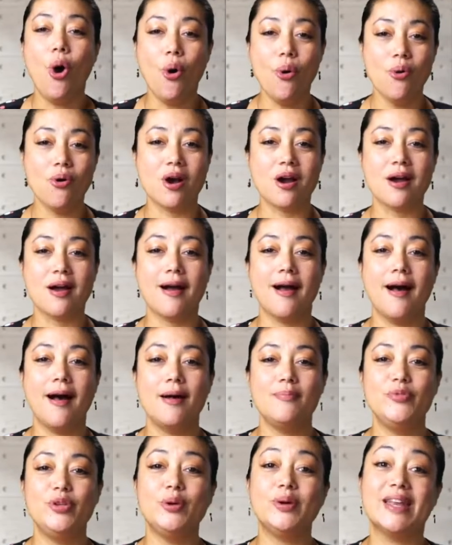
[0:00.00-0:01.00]
Or
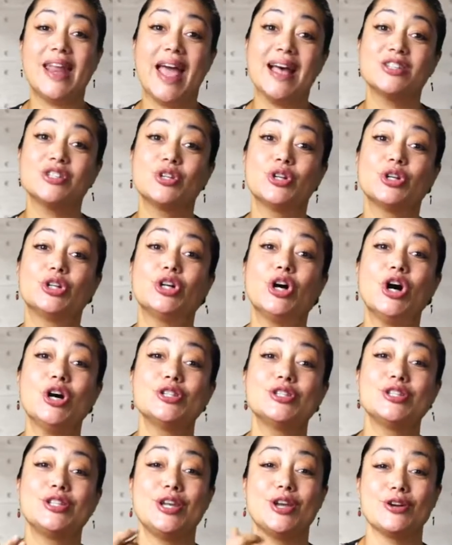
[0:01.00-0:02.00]
you can ask your
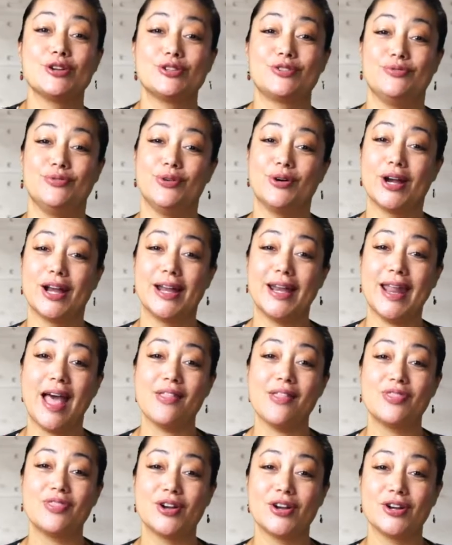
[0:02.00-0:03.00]
concierge for it
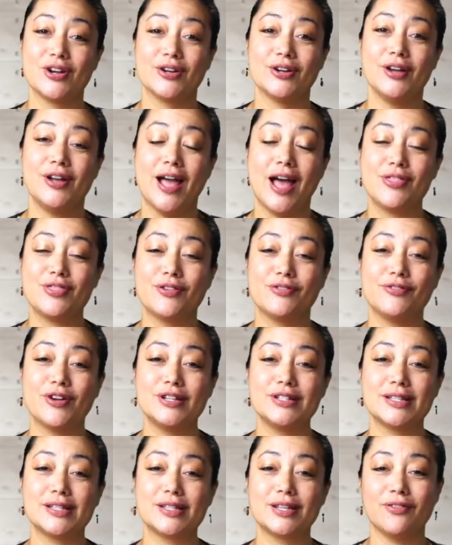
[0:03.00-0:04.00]
at the
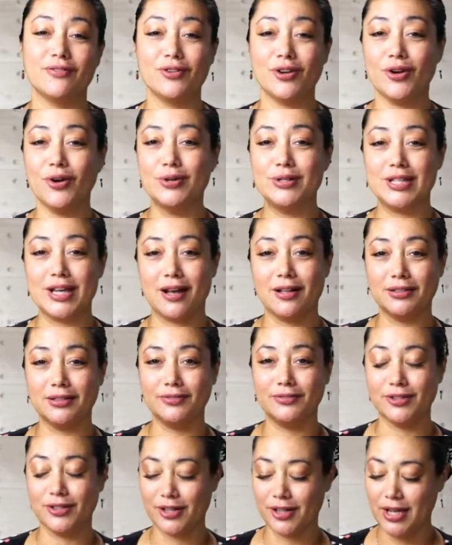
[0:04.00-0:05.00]
front desk of your
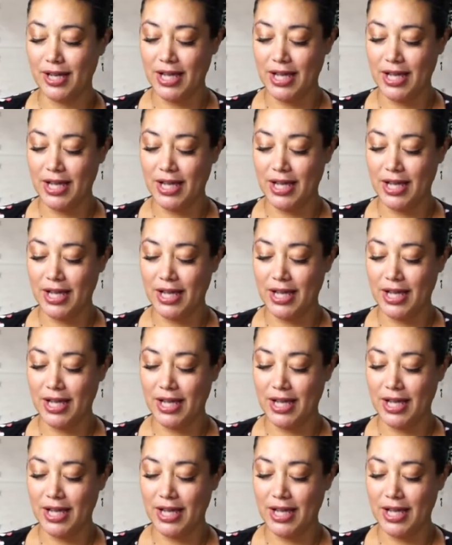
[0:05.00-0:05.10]
hotel